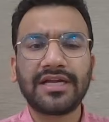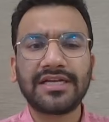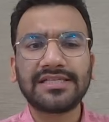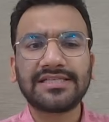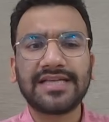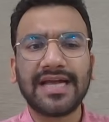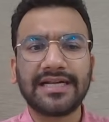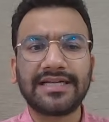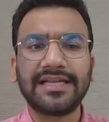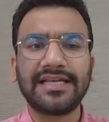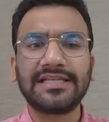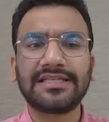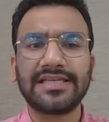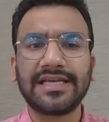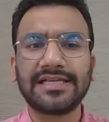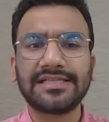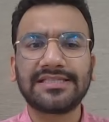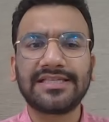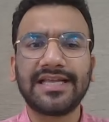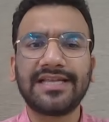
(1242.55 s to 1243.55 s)
is getting
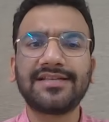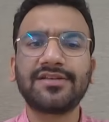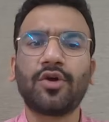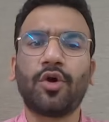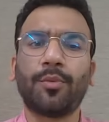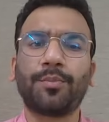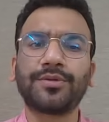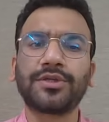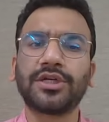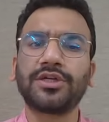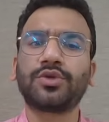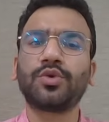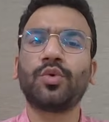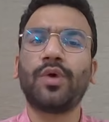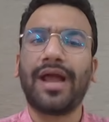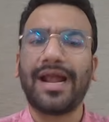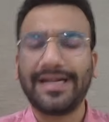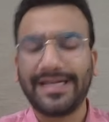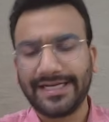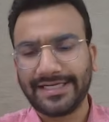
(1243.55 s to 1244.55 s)
changed, there is option to
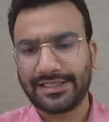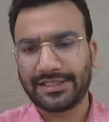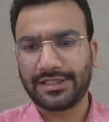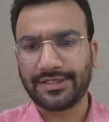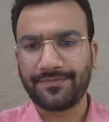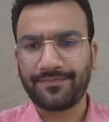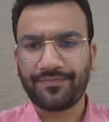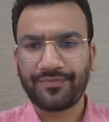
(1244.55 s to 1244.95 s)
edit.